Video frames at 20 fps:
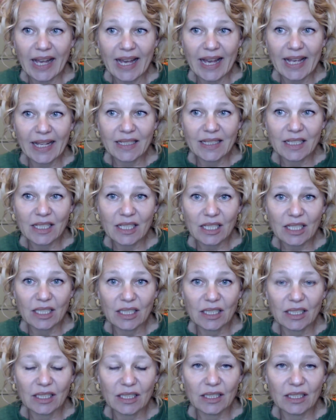And
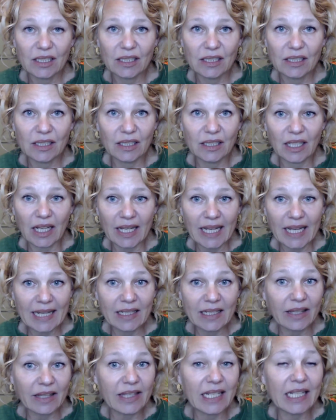like
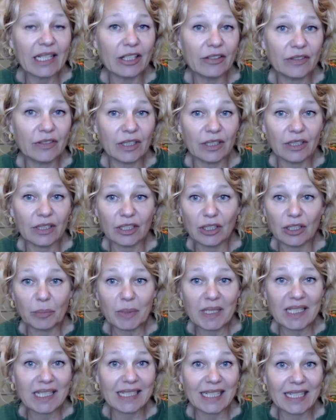any other life coach
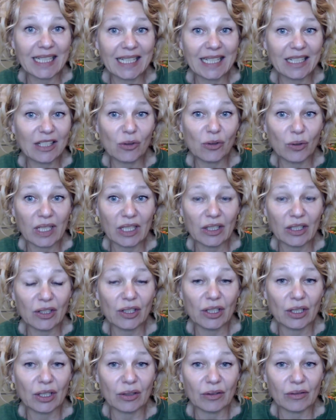could be sitting here talking
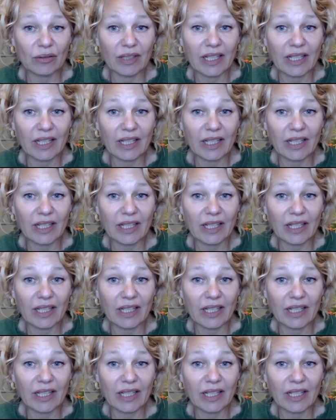to you.